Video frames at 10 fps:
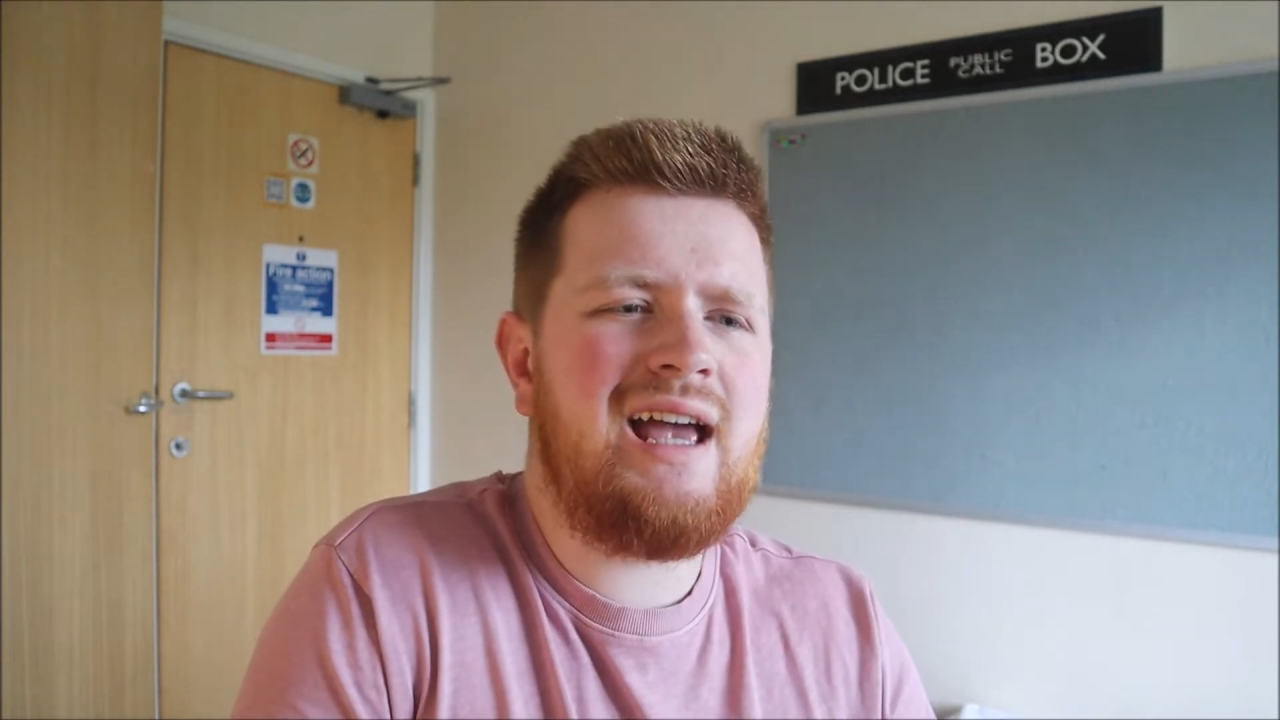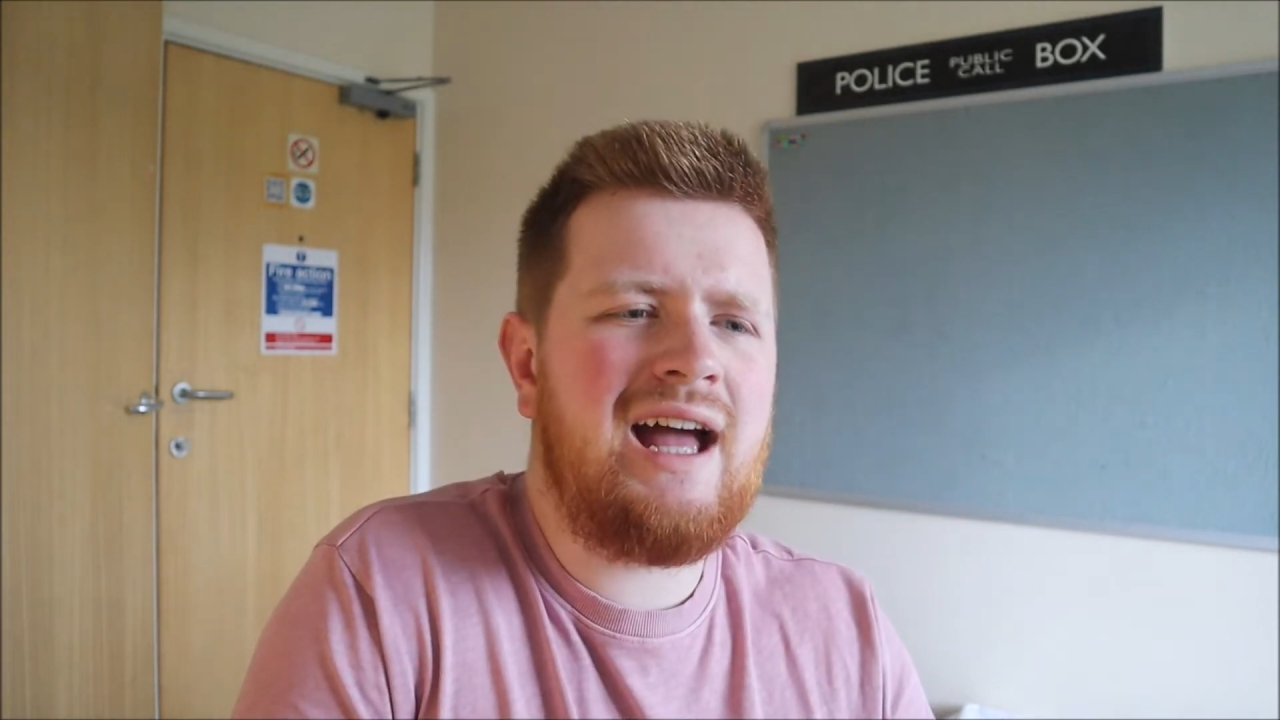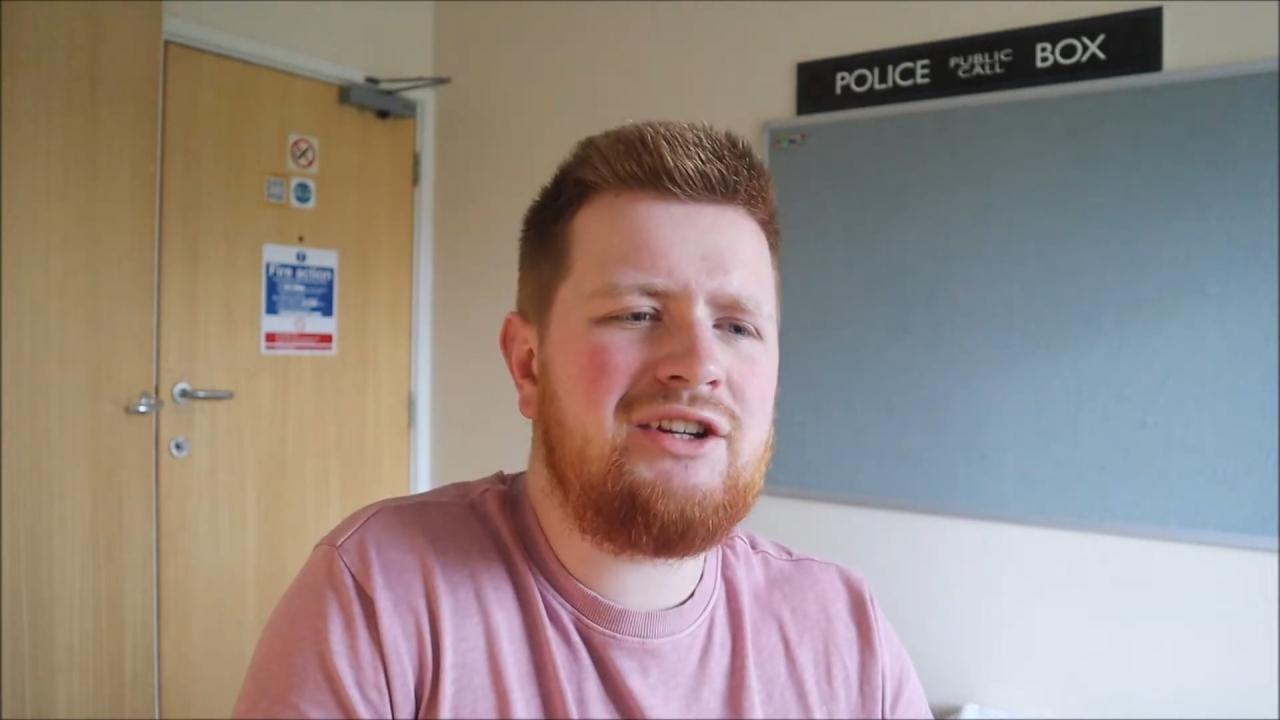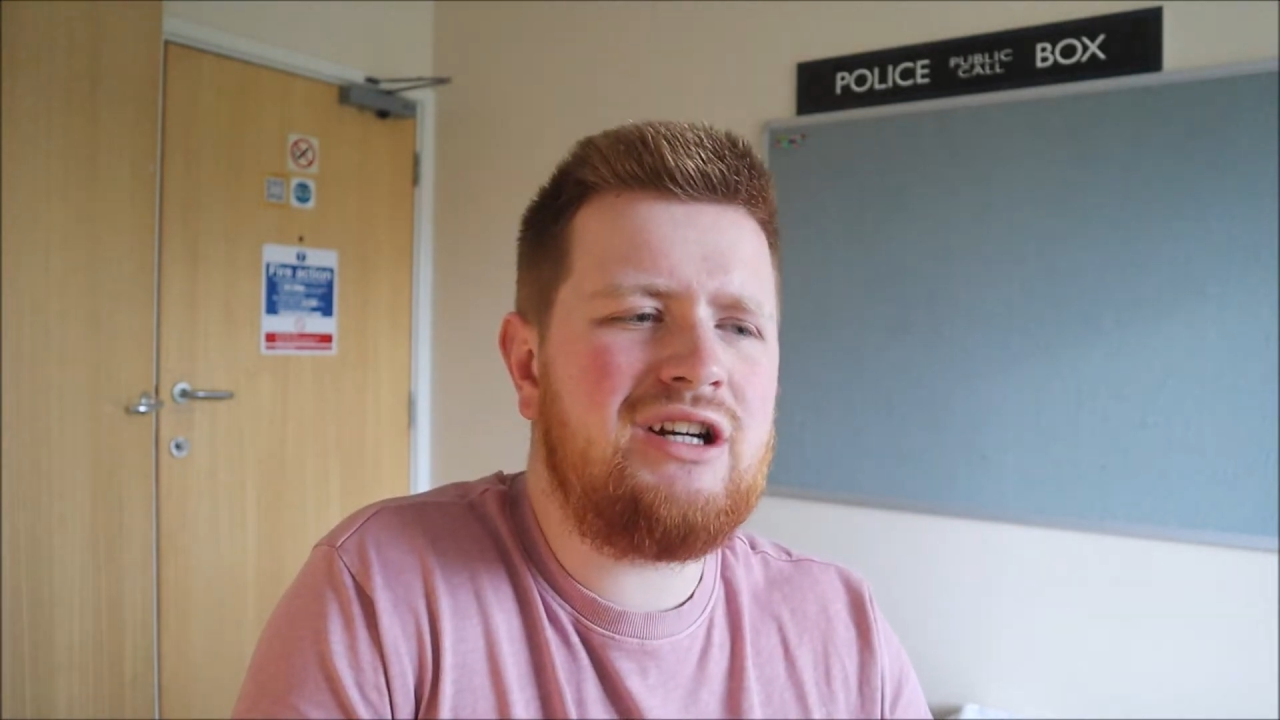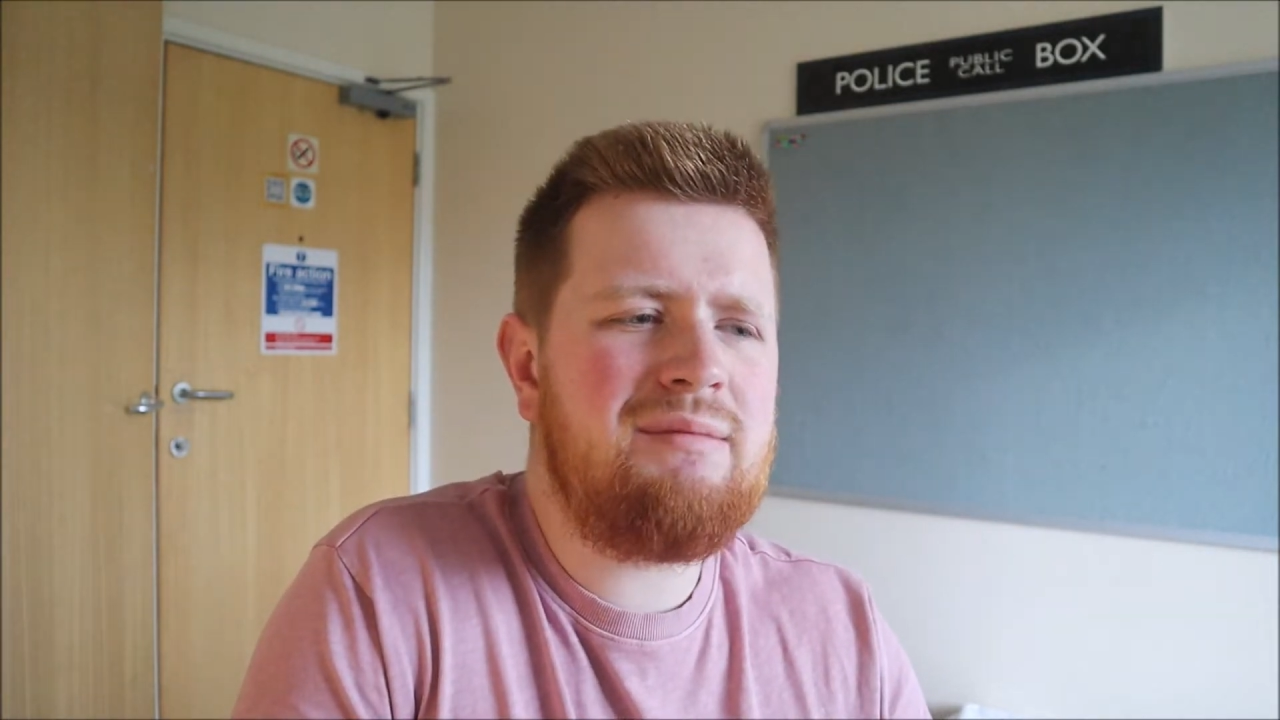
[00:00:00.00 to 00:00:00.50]

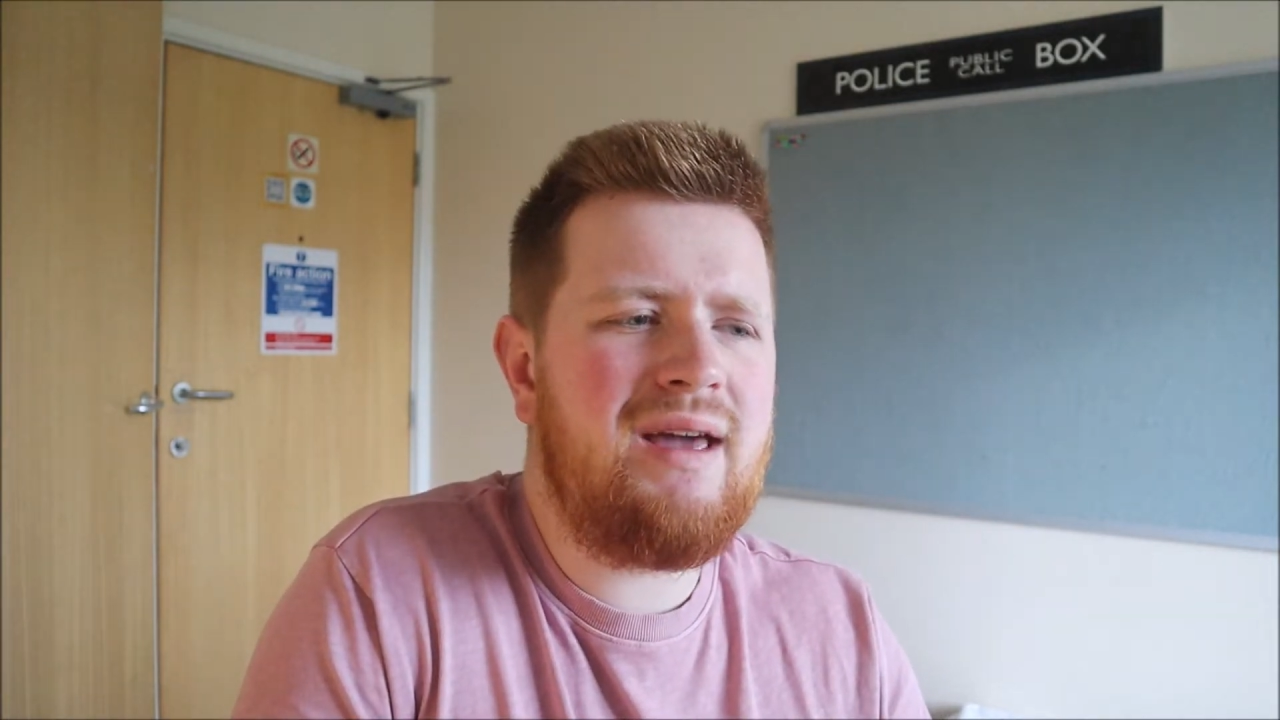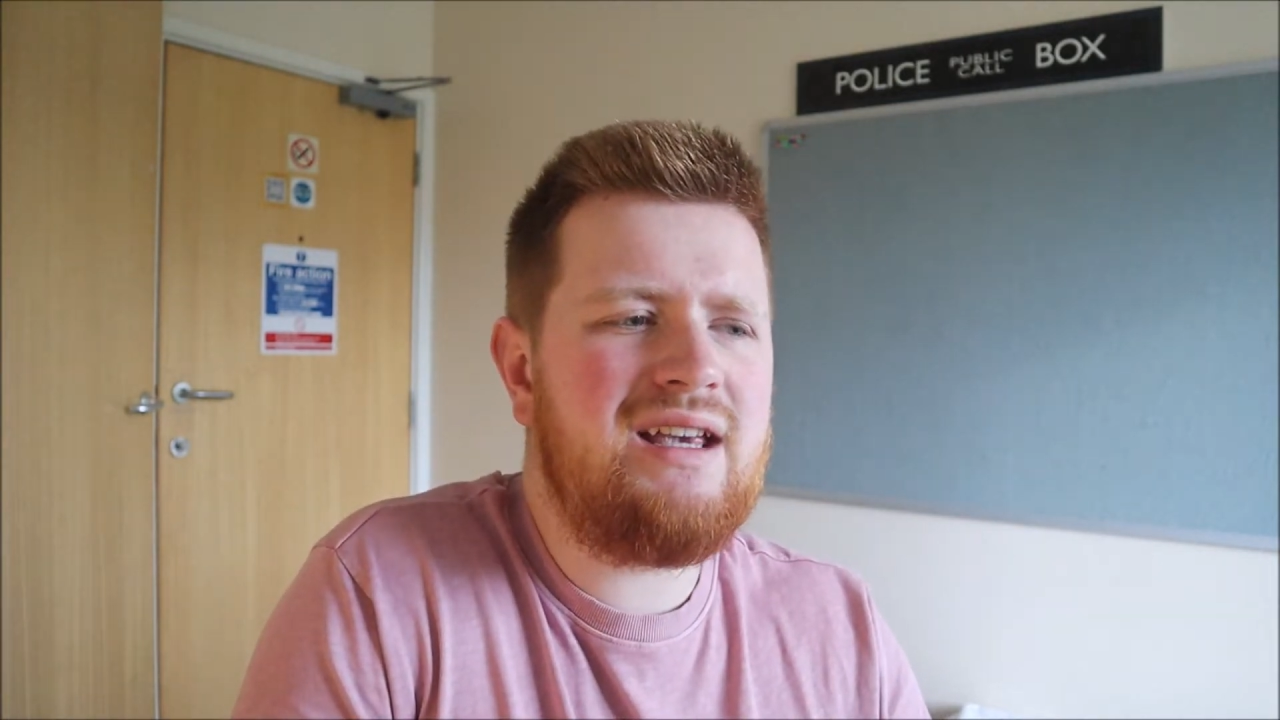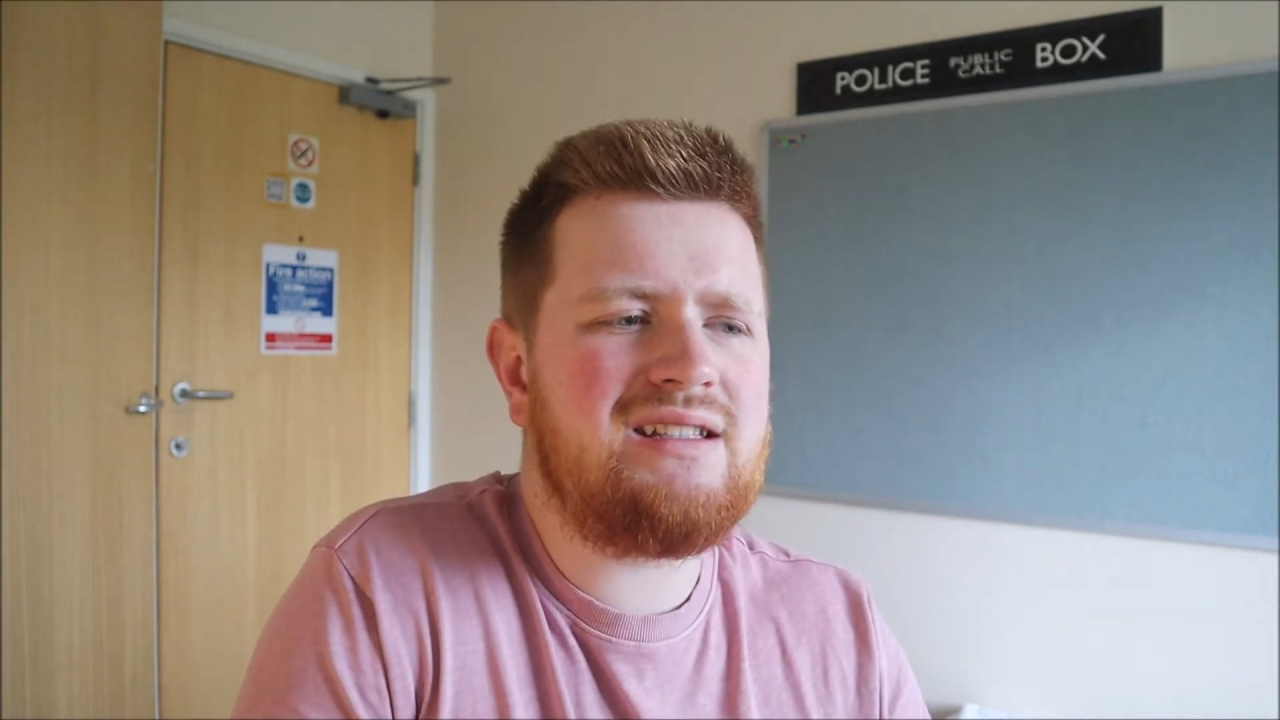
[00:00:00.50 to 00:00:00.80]
actually make